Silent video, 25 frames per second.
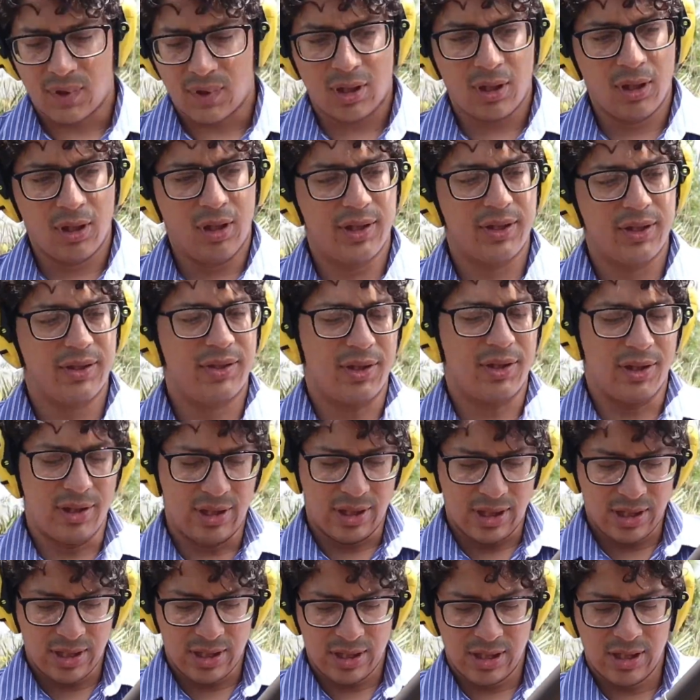because
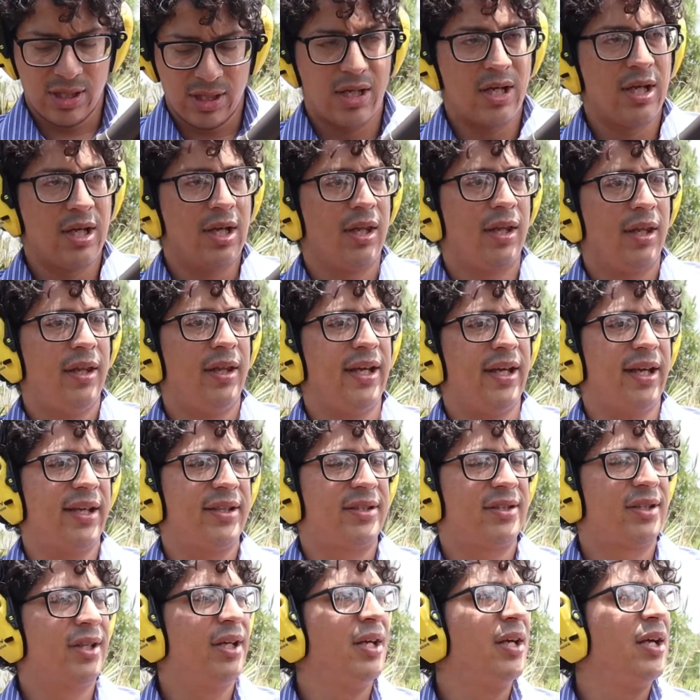
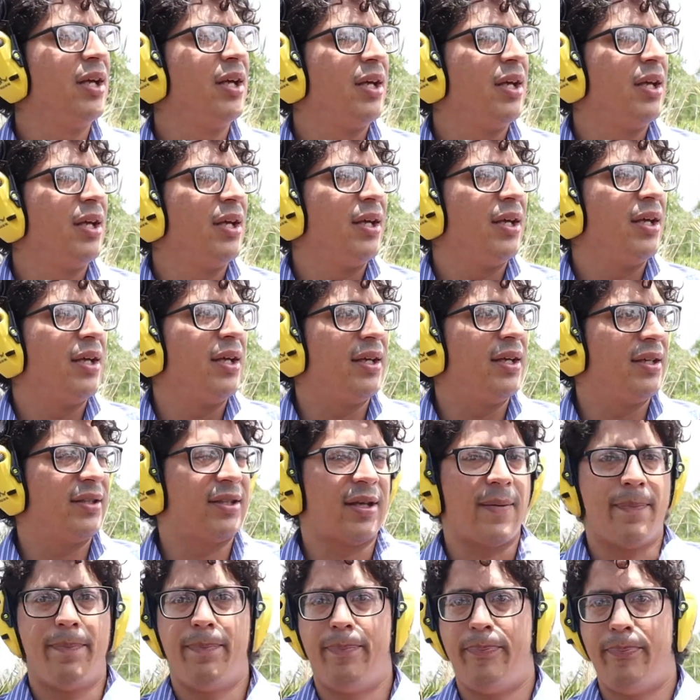this
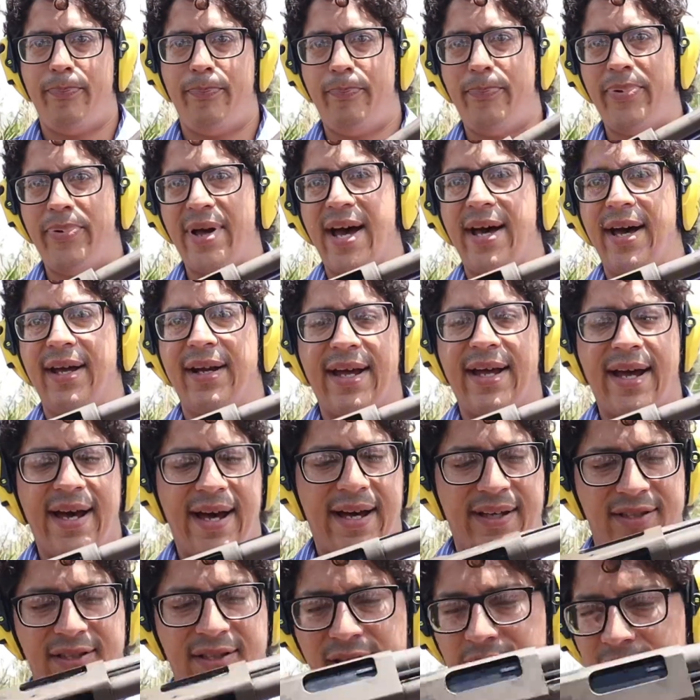is a
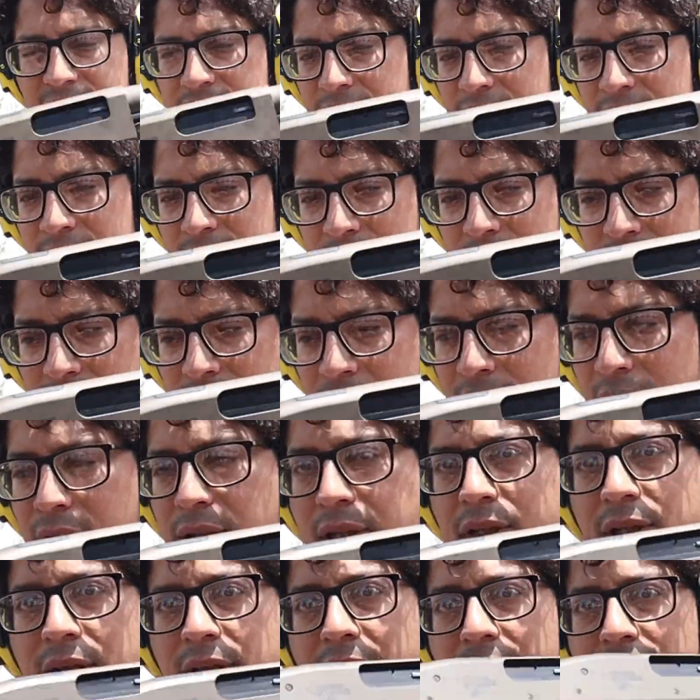badass
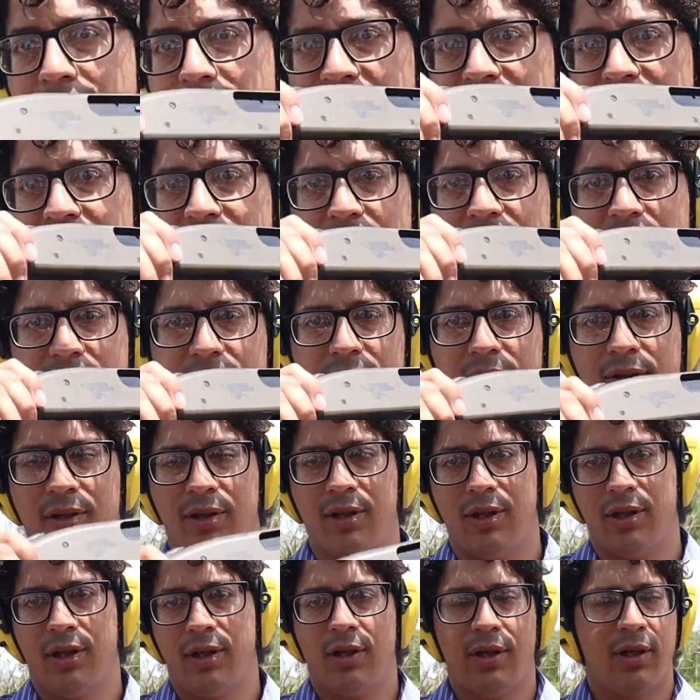gun right here.
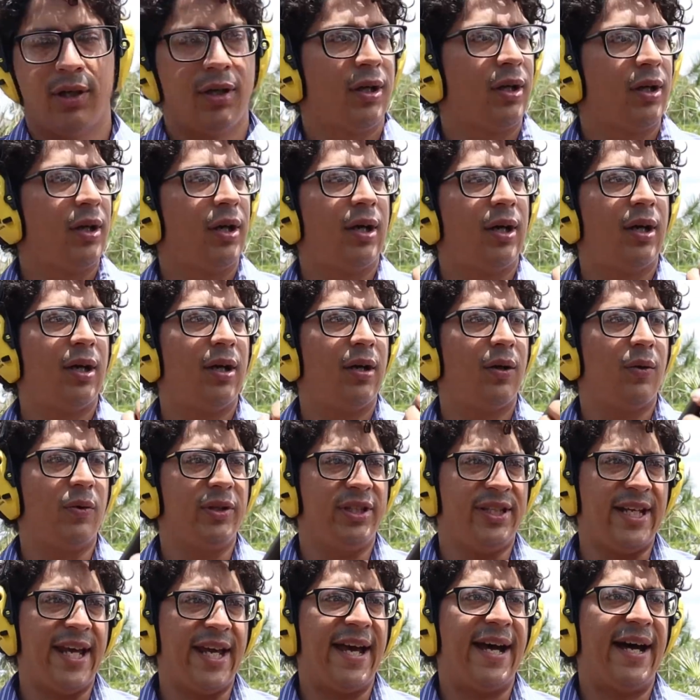Oh
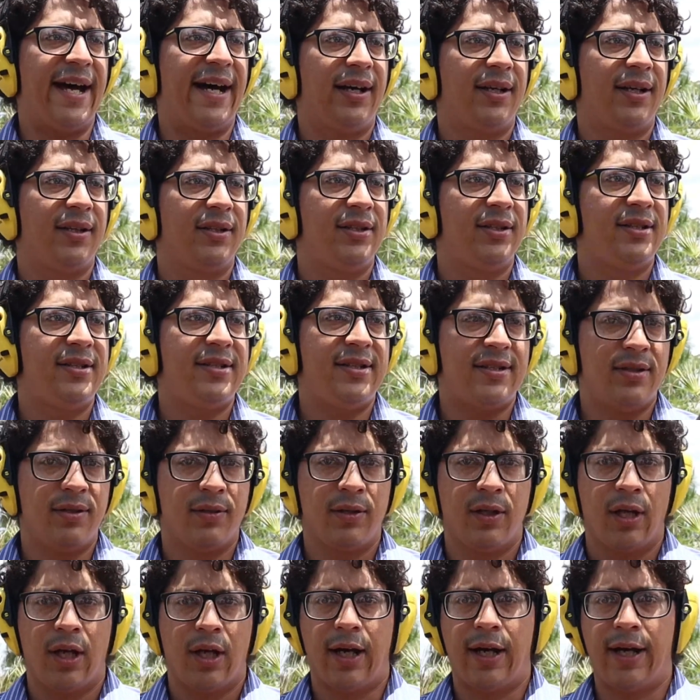yeah.
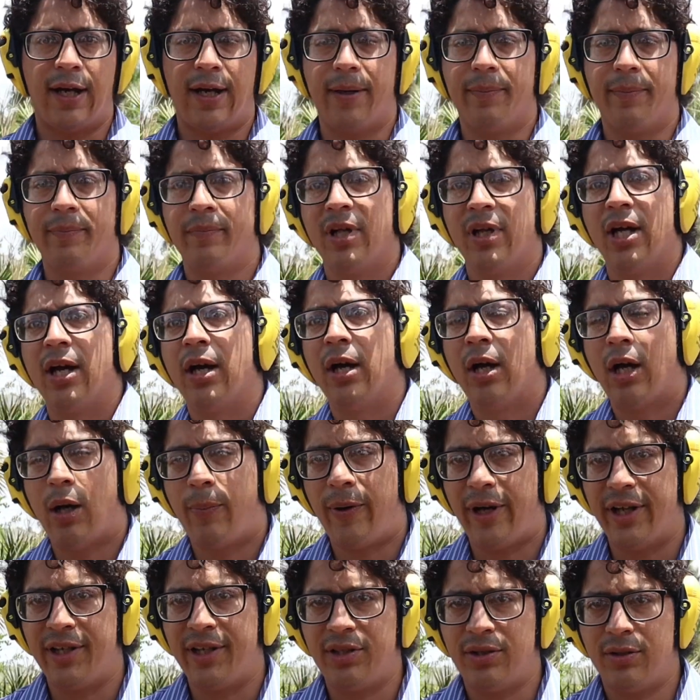I'll
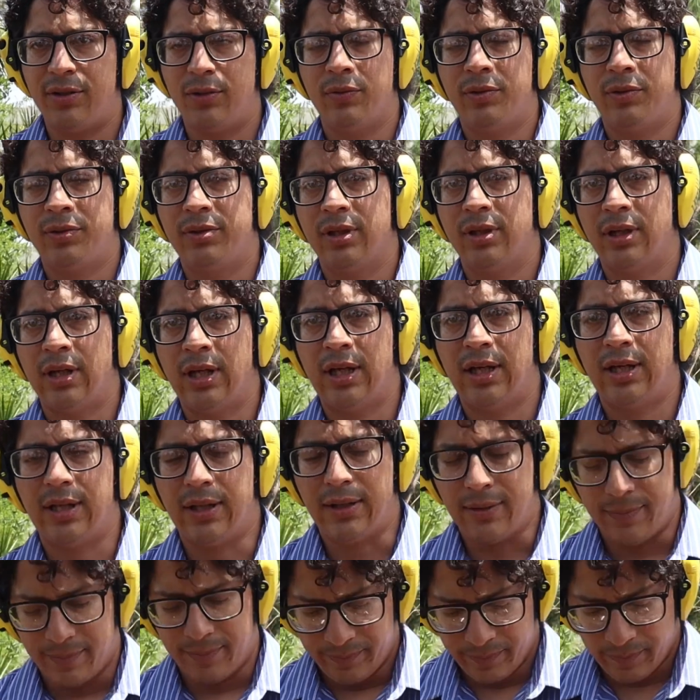probably do
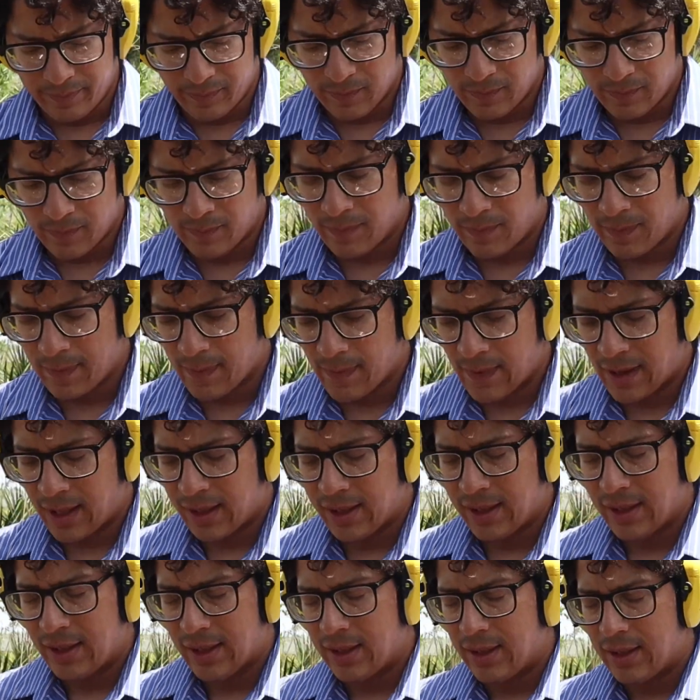
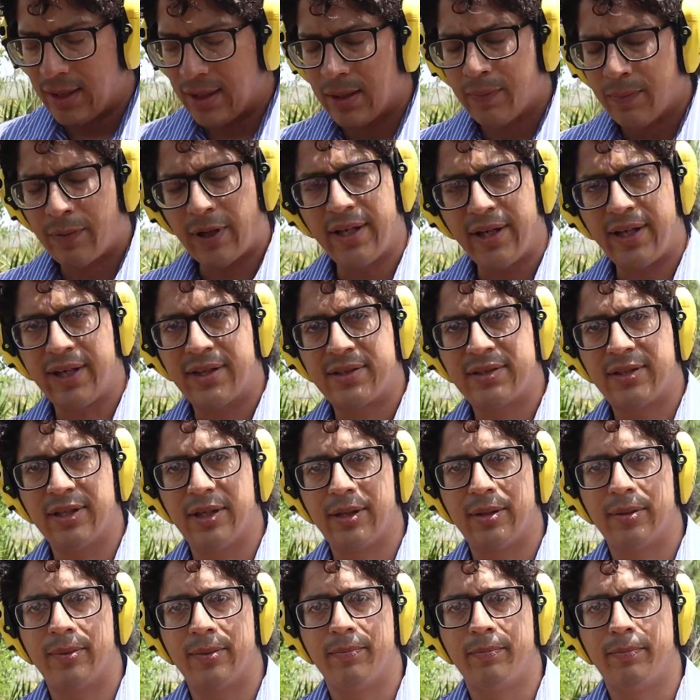probably get
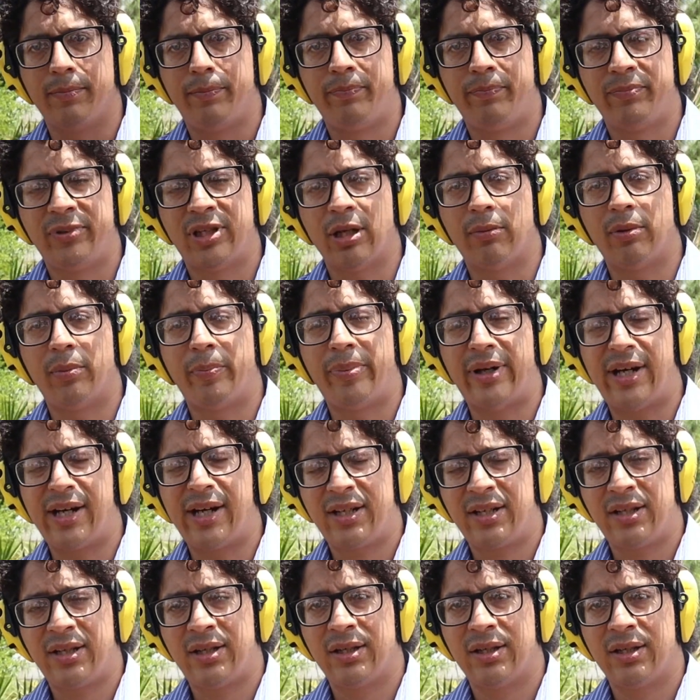some double
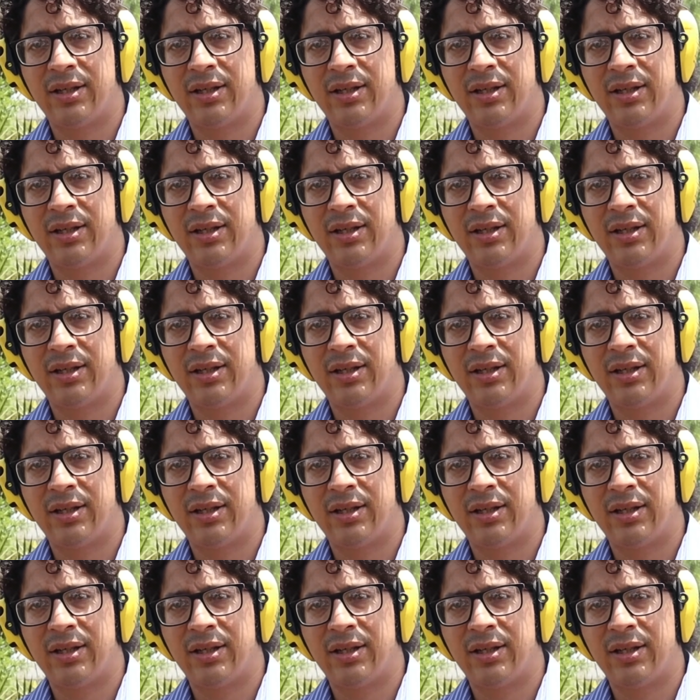buck